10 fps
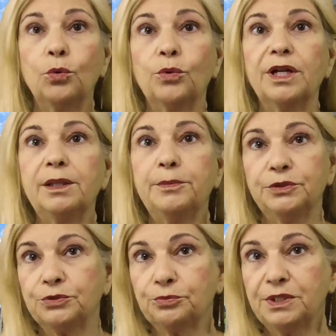One of the
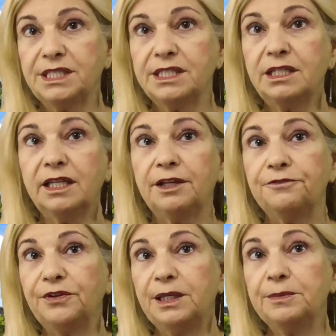most recent
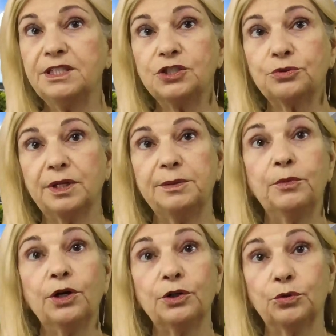and famous
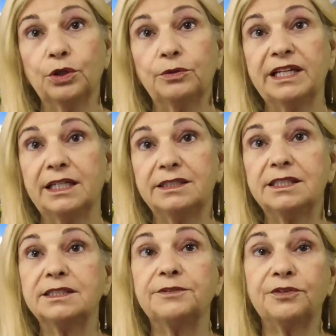trademark court
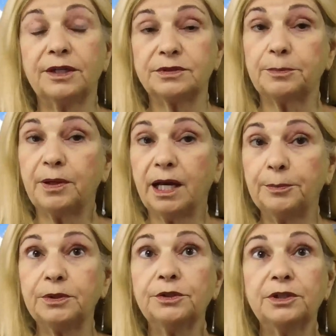cases involves a
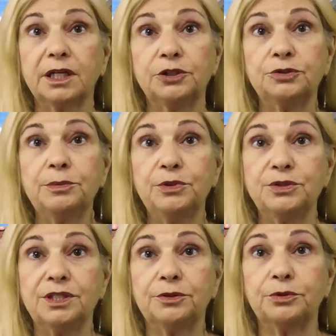popular country
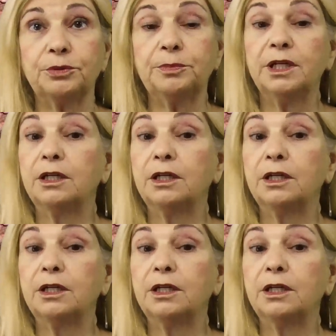music group,